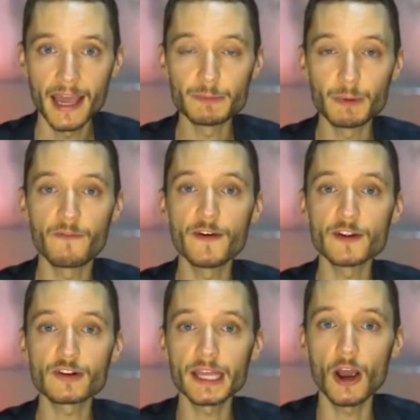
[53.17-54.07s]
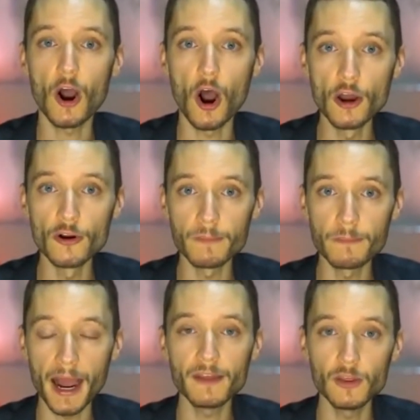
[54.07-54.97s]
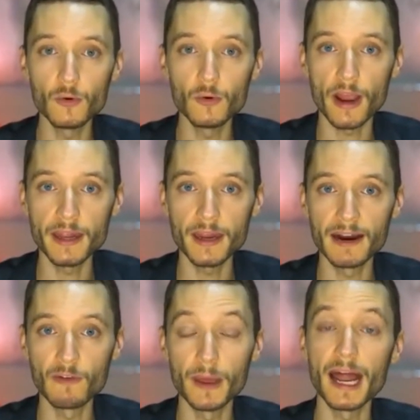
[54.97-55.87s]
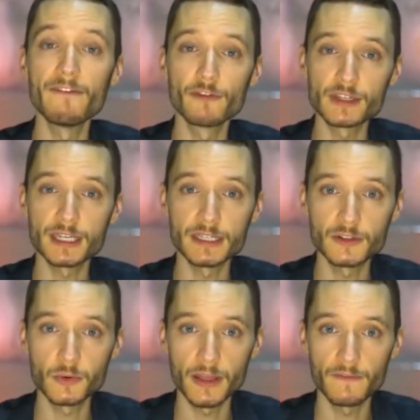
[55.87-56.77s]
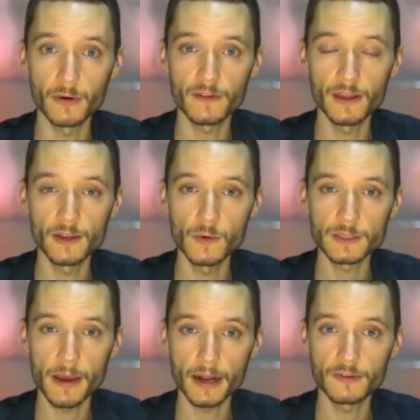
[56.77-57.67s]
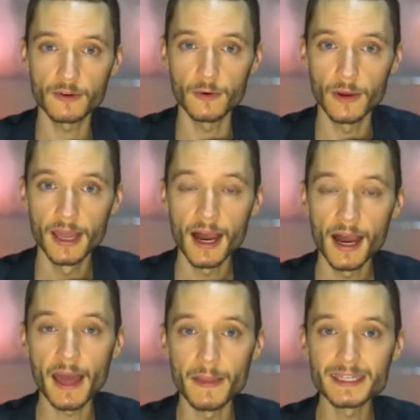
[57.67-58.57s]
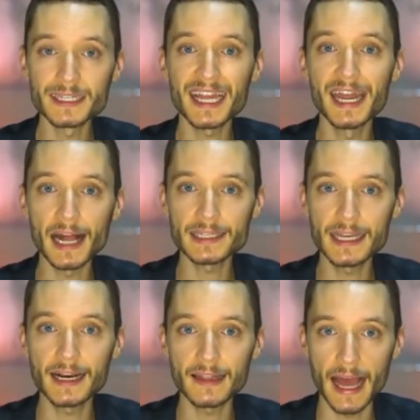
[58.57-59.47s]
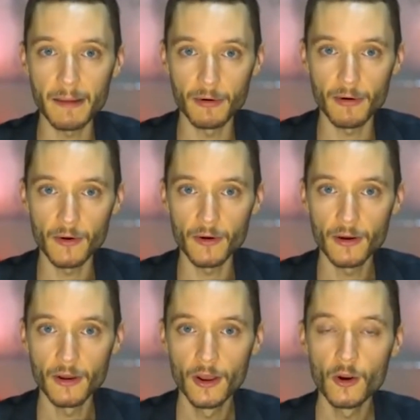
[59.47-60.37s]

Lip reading: He's been officially honored by the Ukrainian government ever since the 2014 US-backed coup. Again, this is a Nazi collaborator